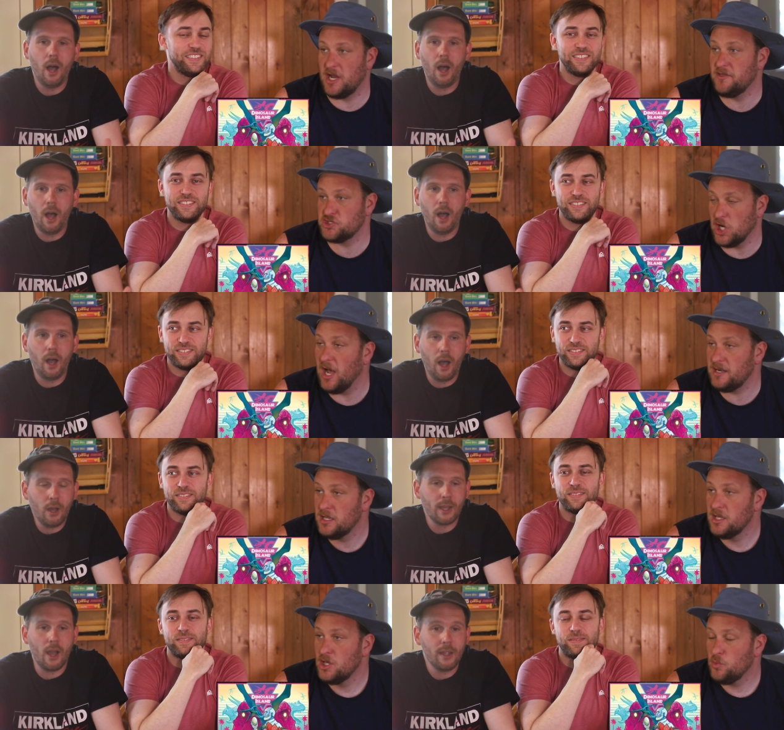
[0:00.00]
Speaker 1: another shot.
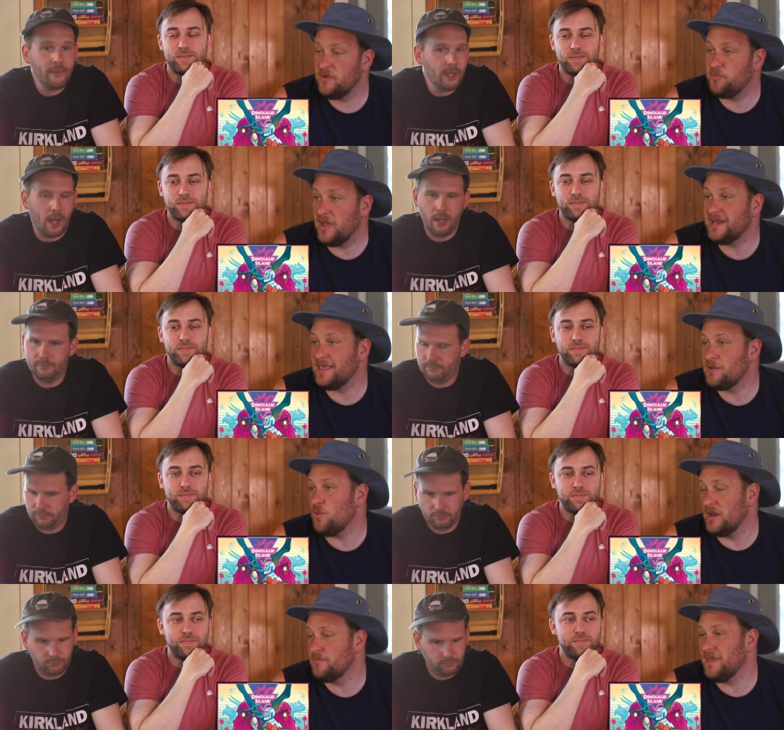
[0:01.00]
I'll, I'll give We've it. played it like
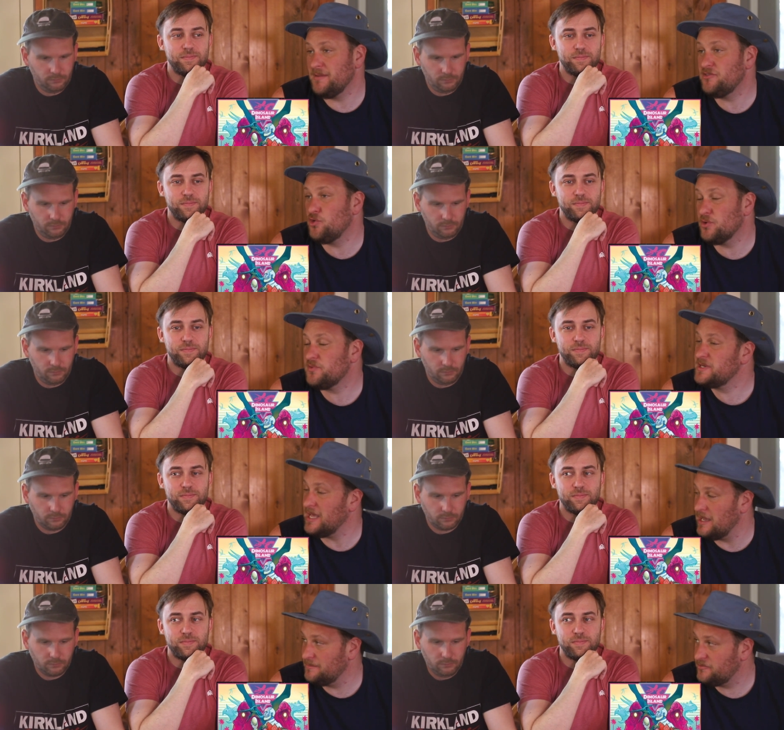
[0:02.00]
what, maybe two or three
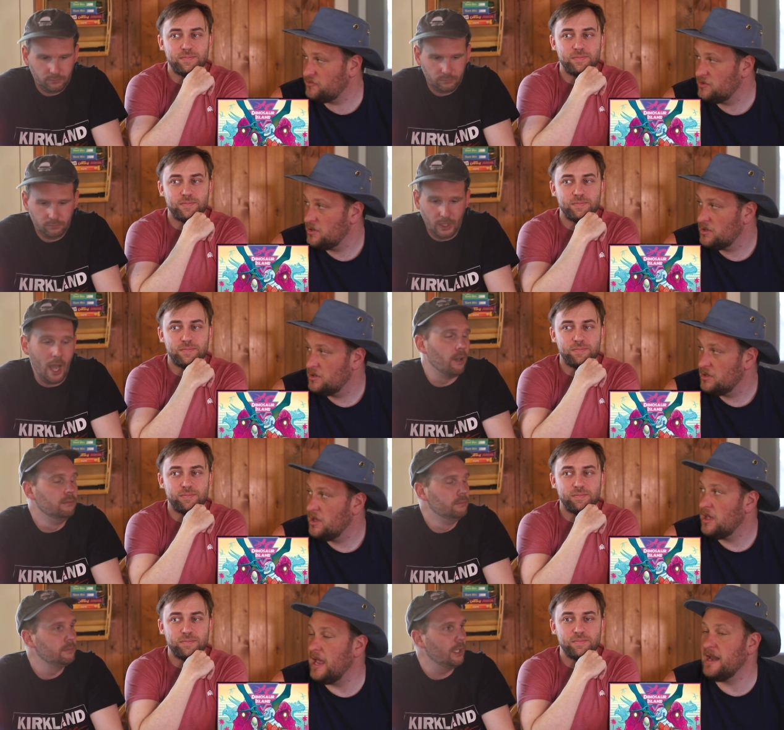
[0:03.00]
times, Yeah,
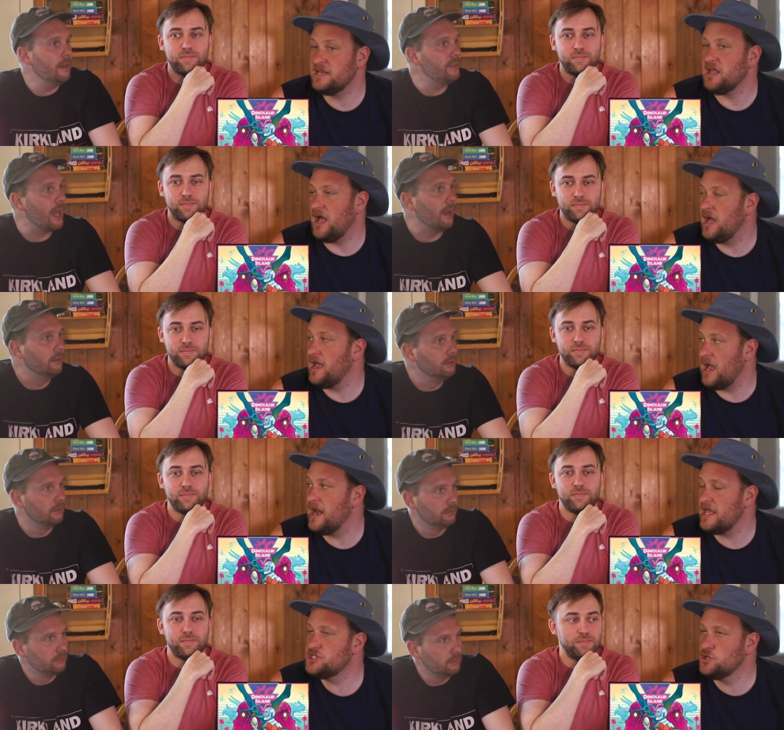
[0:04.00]
and I,
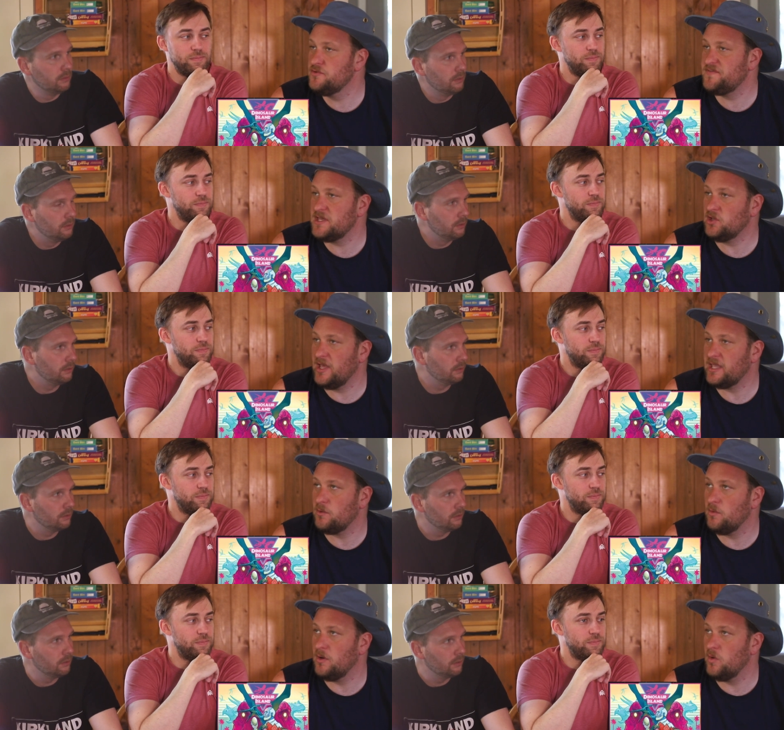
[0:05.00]
I and I do feel
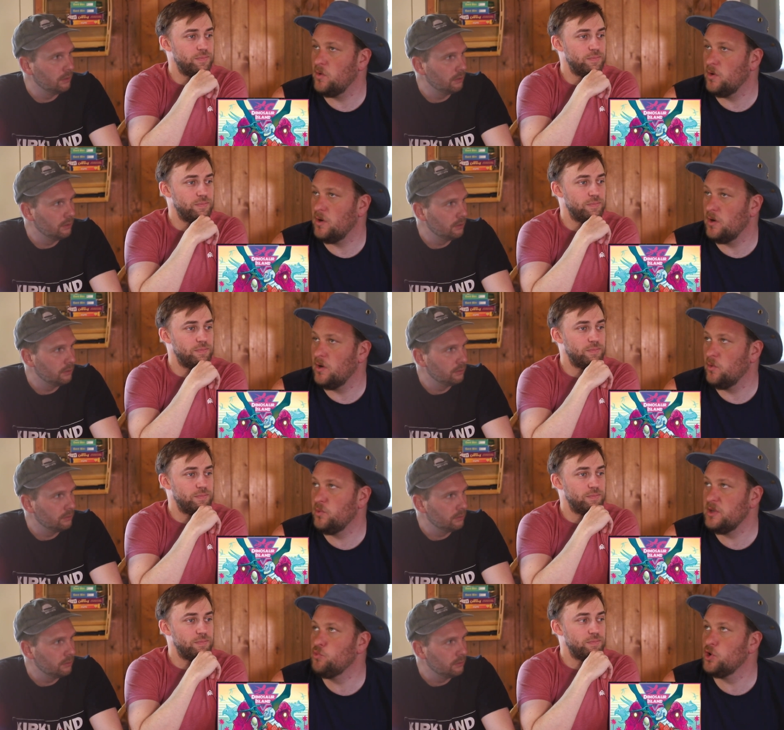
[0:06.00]
like
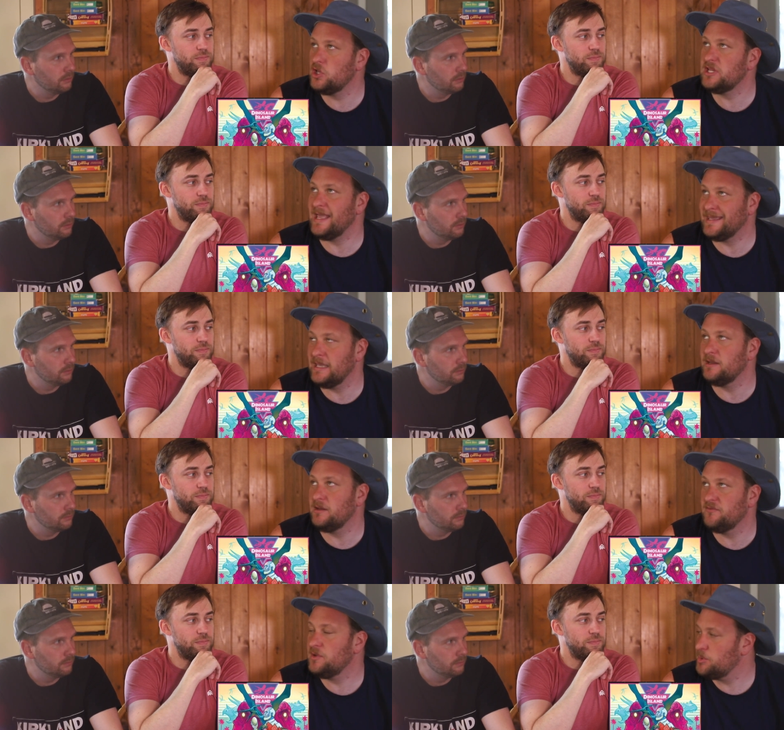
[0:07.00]
we will like
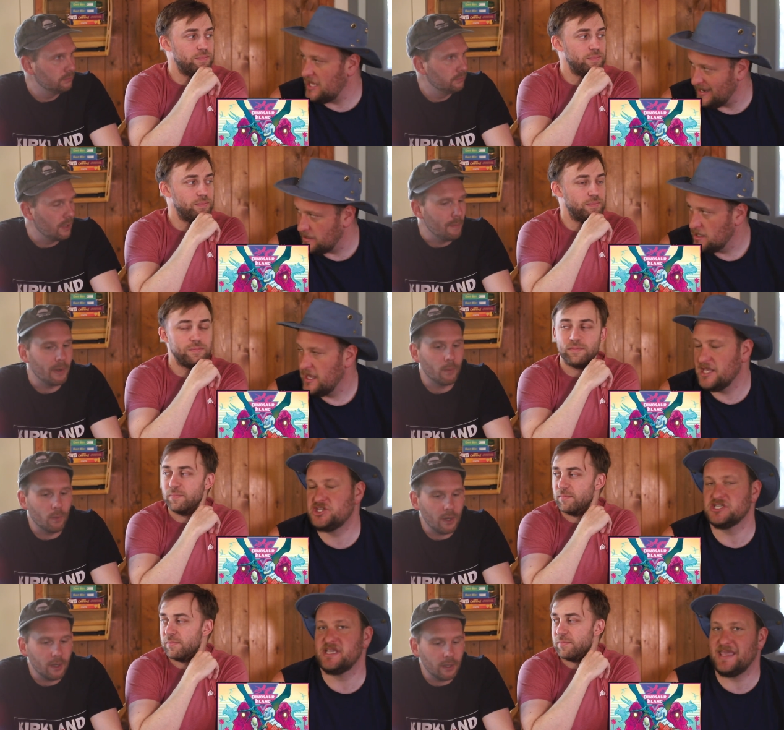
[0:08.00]
it if we play it. But-
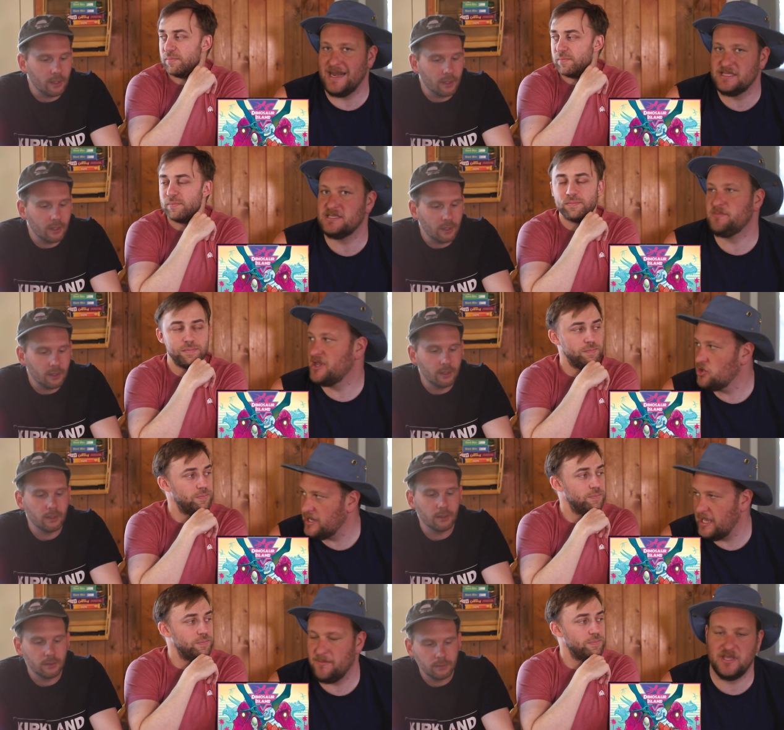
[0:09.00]
it's just again, it's a bigger
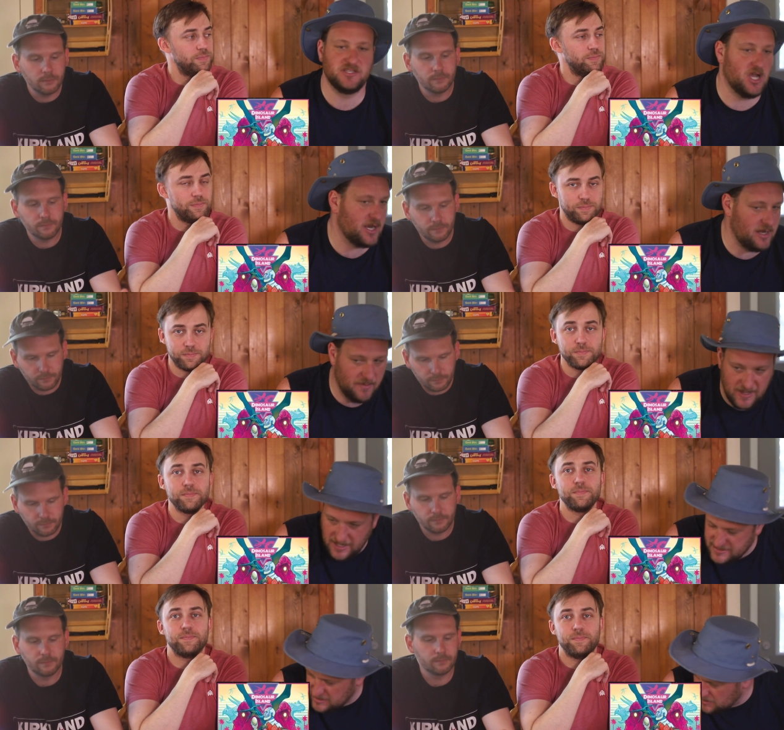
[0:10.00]
game. It's not going to
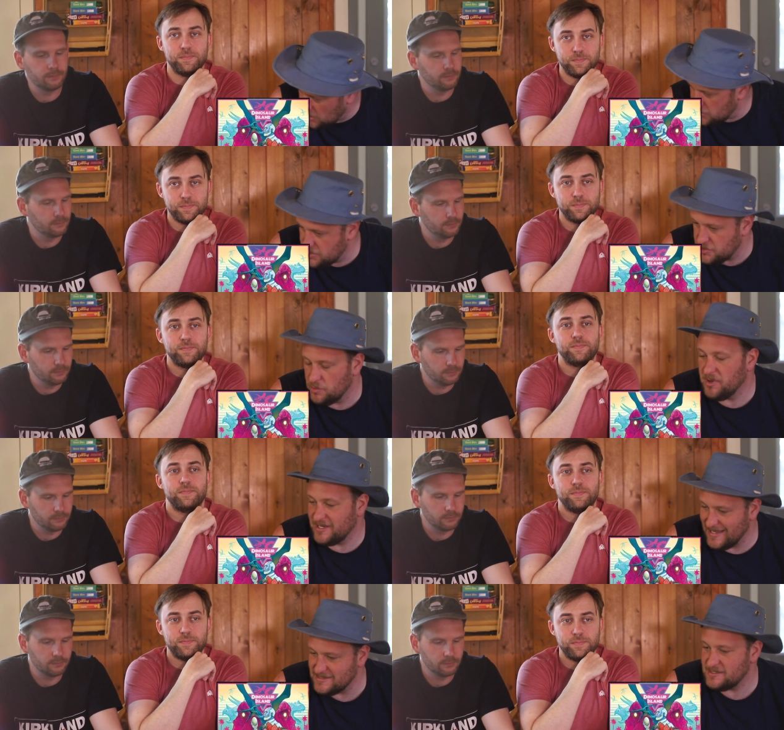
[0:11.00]
be. It's harder to do,
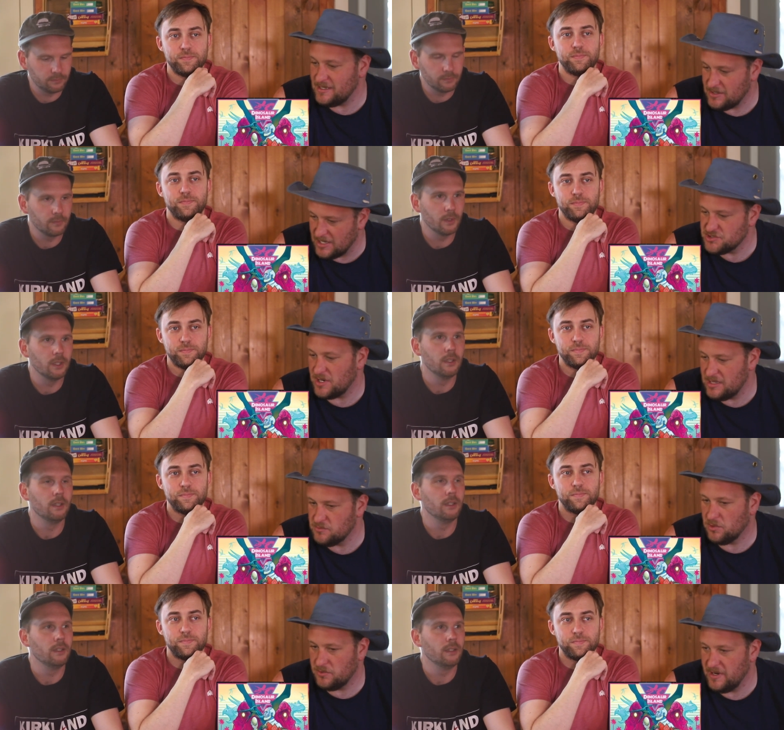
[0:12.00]
but yes, Dinosaur
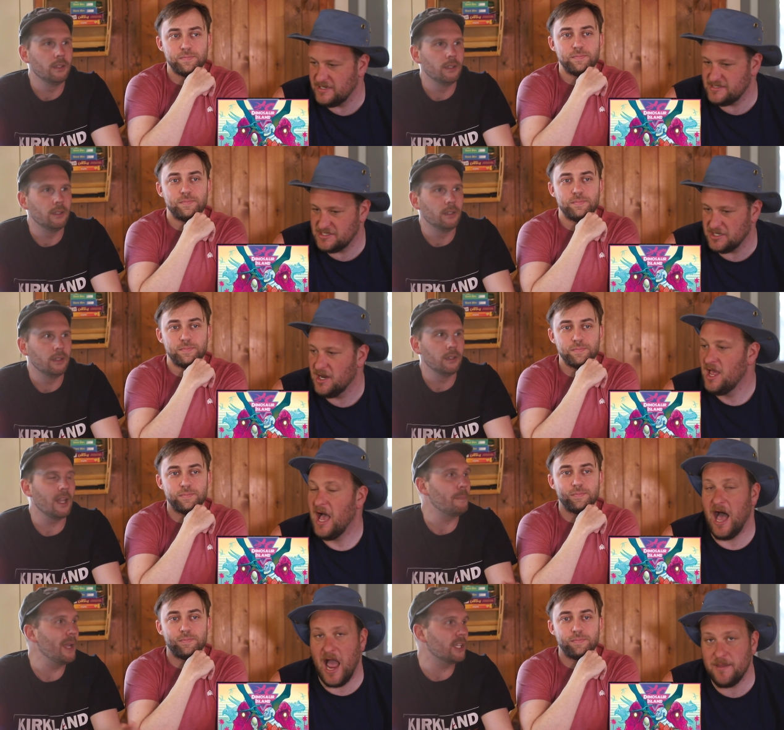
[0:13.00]
Island Roar Right is easier.
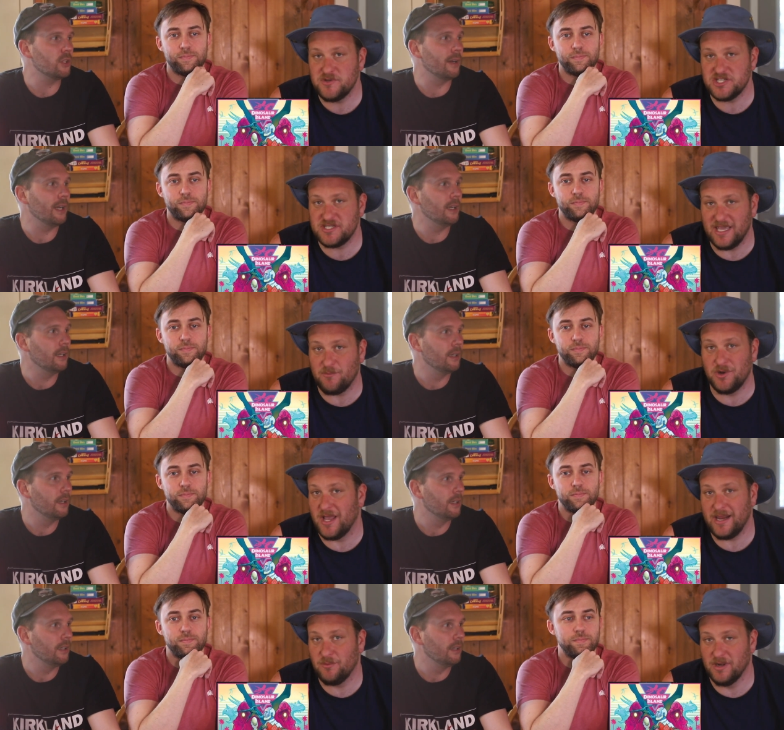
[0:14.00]
like I'm just it. like we're
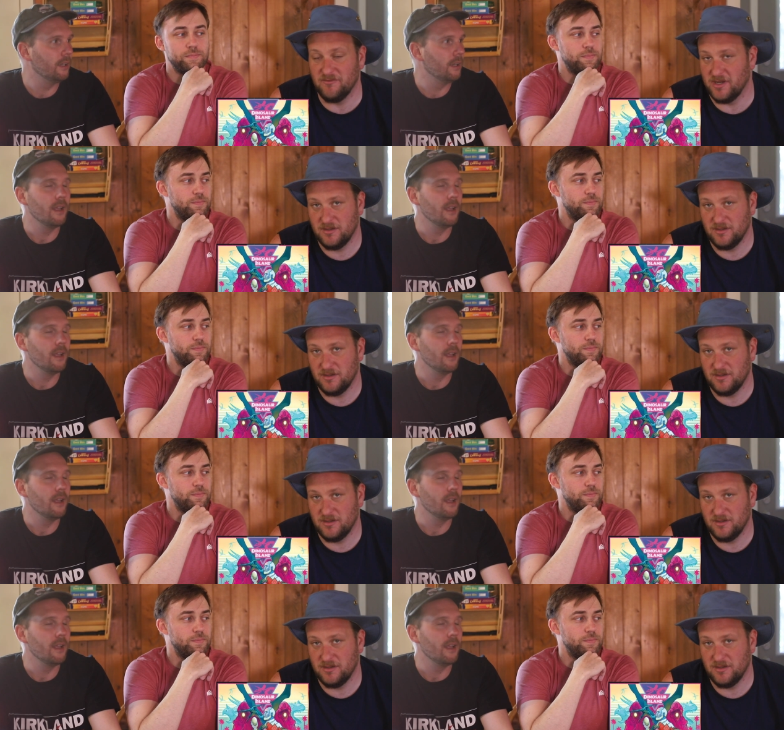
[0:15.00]
not getting rid of it.